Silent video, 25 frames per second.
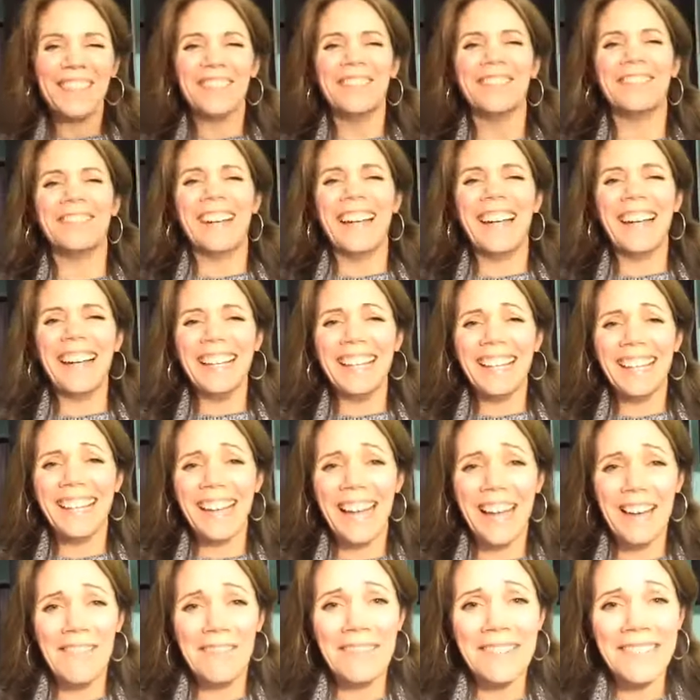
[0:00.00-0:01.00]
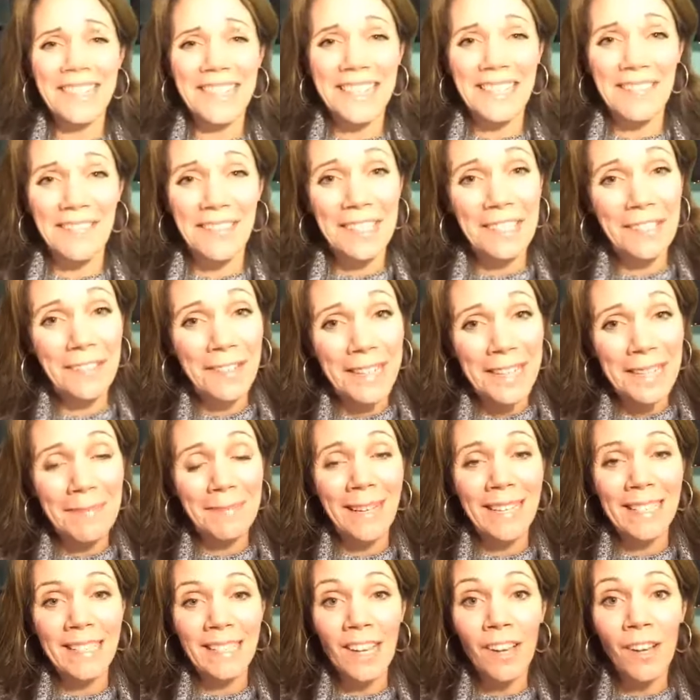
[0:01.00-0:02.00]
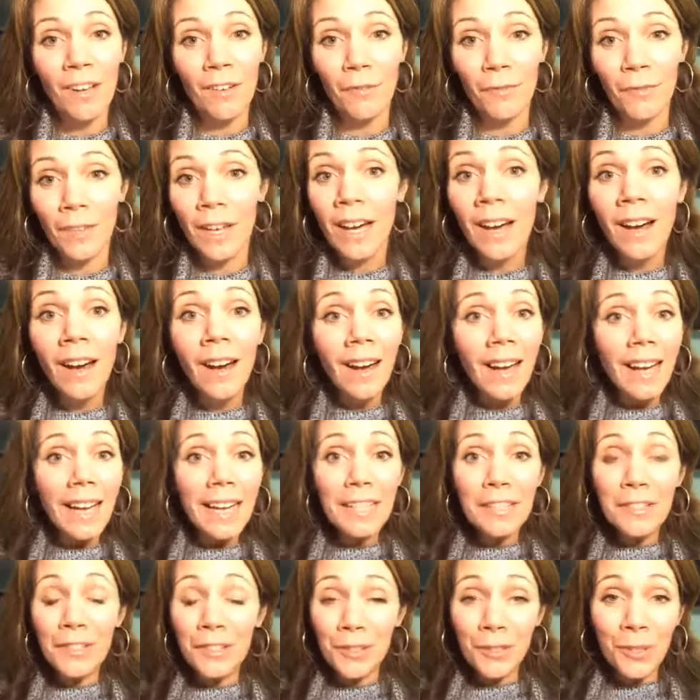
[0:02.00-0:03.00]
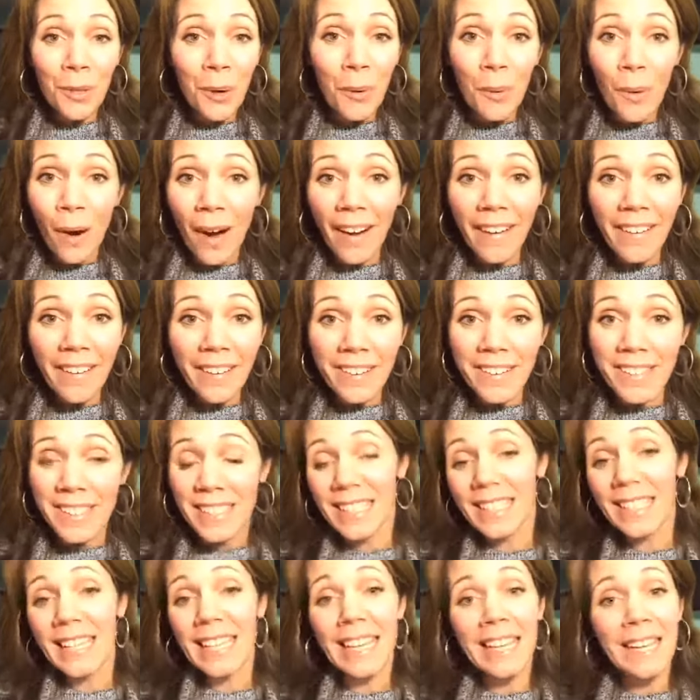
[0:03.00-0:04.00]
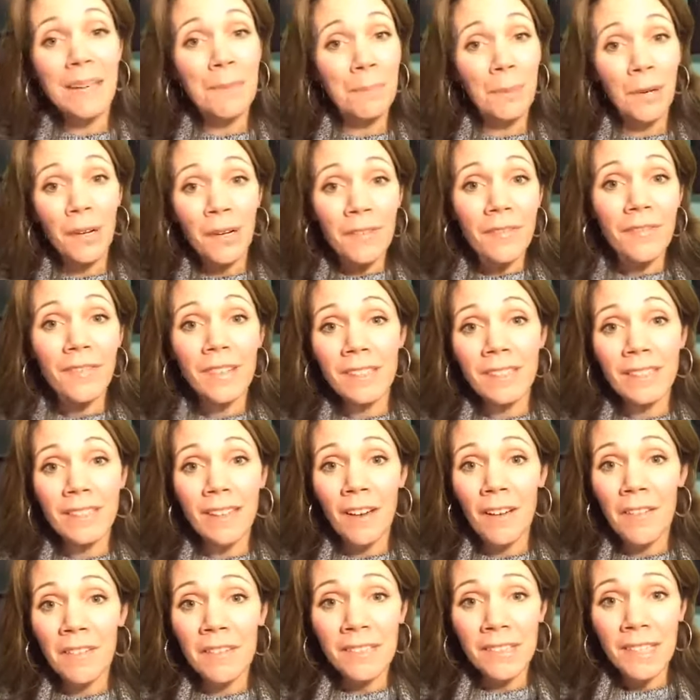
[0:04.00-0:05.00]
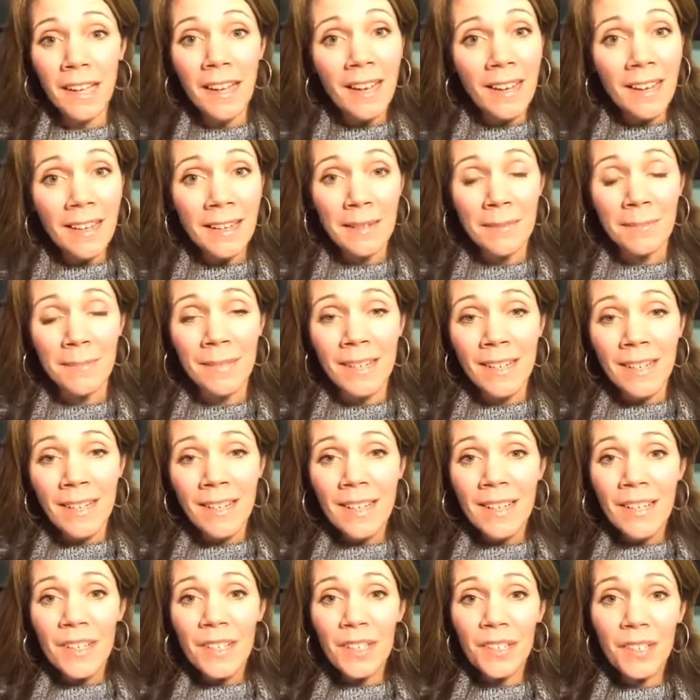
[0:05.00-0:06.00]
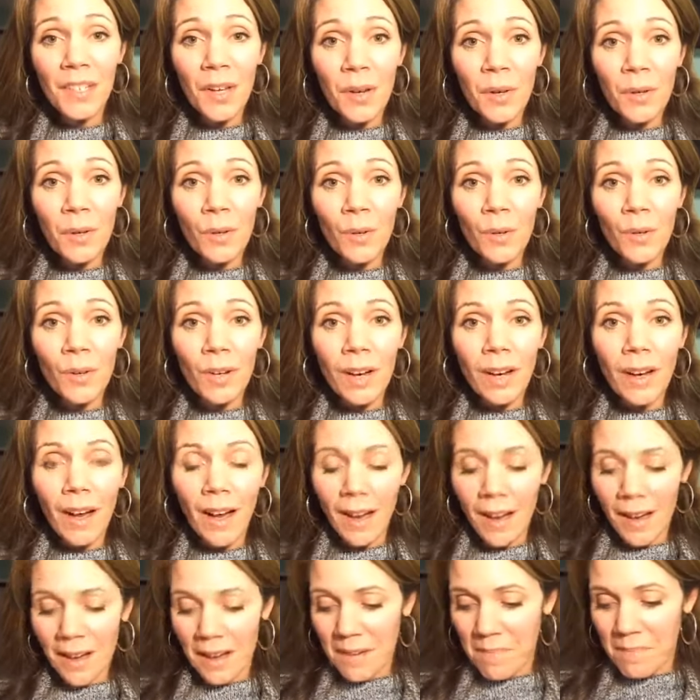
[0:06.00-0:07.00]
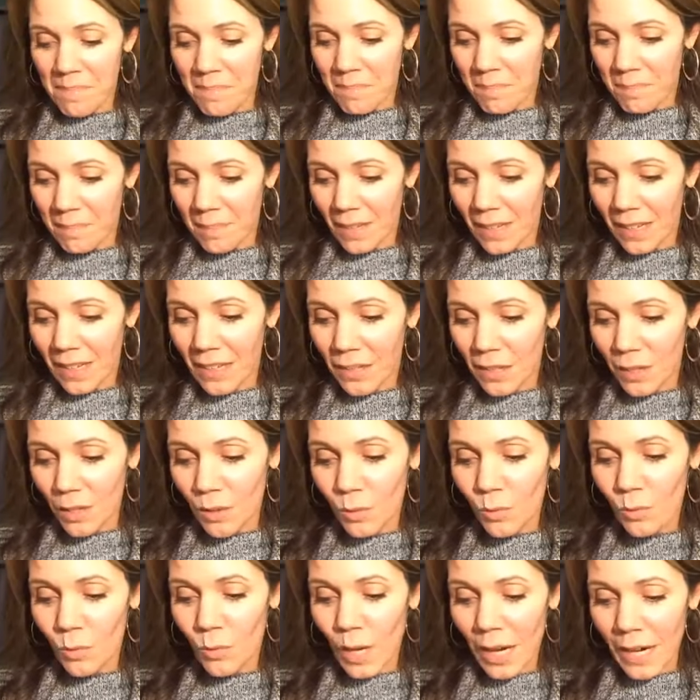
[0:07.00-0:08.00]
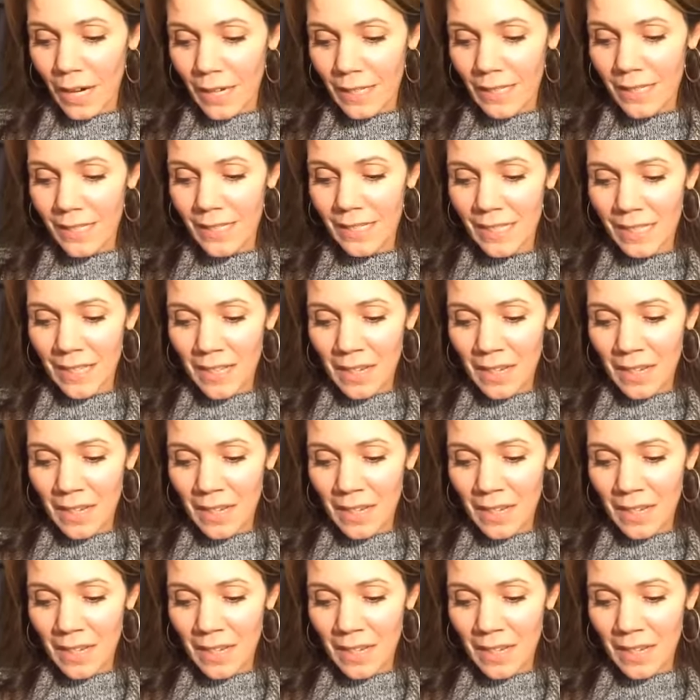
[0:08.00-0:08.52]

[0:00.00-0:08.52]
Right? And I wasn't even doing it myself. It's so hard to eat perfectly all the time. So, you know what?